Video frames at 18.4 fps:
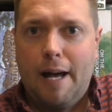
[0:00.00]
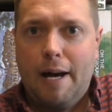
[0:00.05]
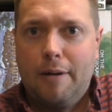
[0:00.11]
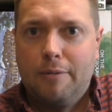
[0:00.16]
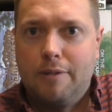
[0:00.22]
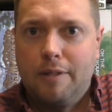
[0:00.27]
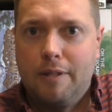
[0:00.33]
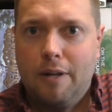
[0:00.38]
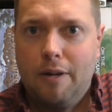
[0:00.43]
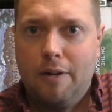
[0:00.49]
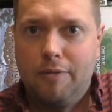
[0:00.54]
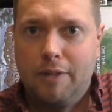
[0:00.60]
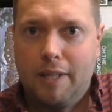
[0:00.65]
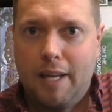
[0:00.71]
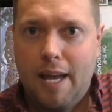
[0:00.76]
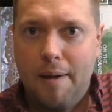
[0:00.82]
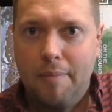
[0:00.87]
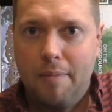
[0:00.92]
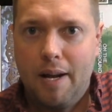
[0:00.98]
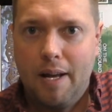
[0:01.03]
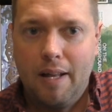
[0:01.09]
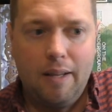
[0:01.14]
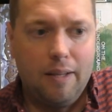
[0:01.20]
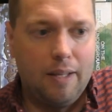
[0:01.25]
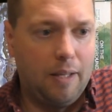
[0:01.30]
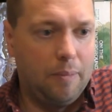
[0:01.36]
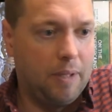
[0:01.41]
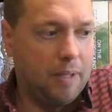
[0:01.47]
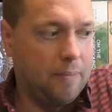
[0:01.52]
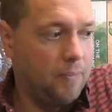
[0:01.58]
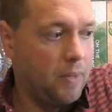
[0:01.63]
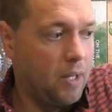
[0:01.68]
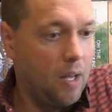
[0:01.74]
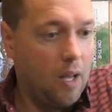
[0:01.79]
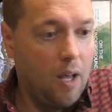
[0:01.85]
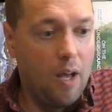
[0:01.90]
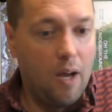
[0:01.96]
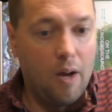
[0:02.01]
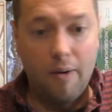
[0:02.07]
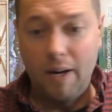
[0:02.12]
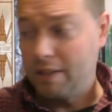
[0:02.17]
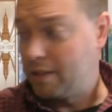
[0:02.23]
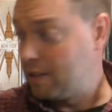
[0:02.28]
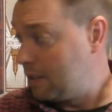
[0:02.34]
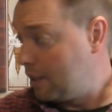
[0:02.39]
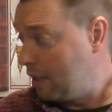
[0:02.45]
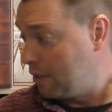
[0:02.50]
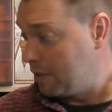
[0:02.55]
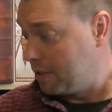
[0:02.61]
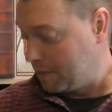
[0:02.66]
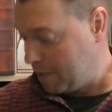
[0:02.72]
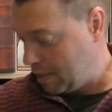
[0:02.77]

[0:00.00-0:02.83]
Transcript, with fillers: out of the camera a little bit. Right, the other